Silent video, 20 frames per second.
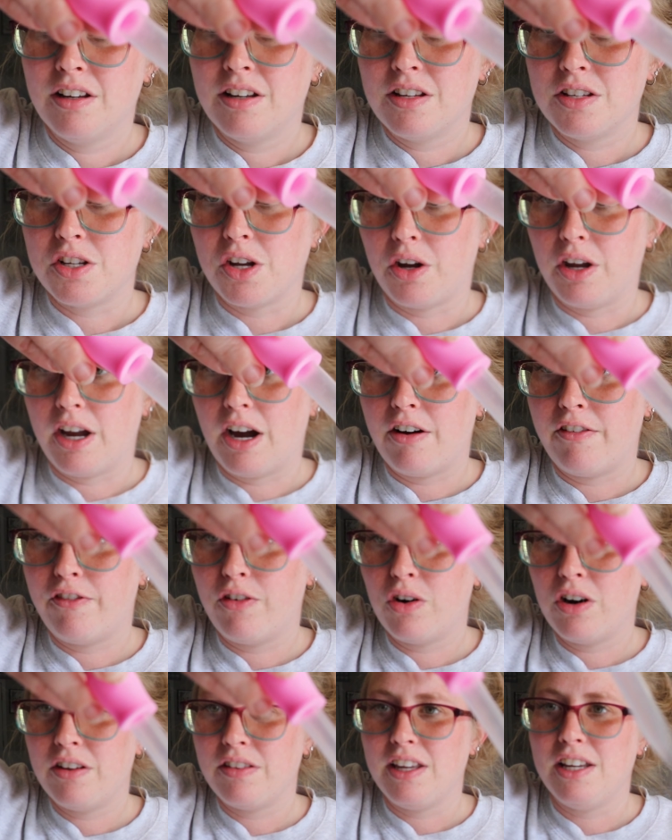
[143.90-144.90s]
So you got
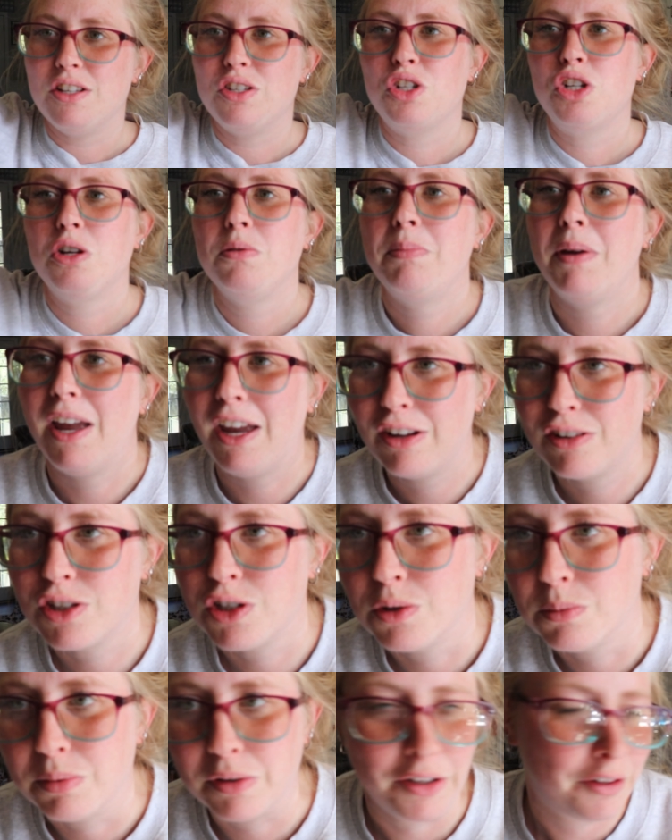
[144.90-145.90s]
4 of these, 2 pink,
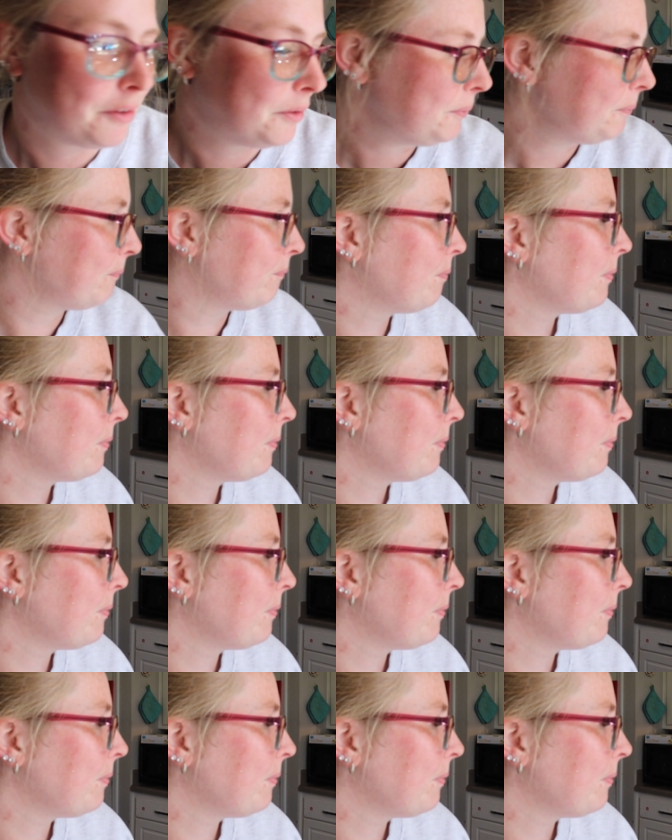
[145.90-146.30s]
2 blue.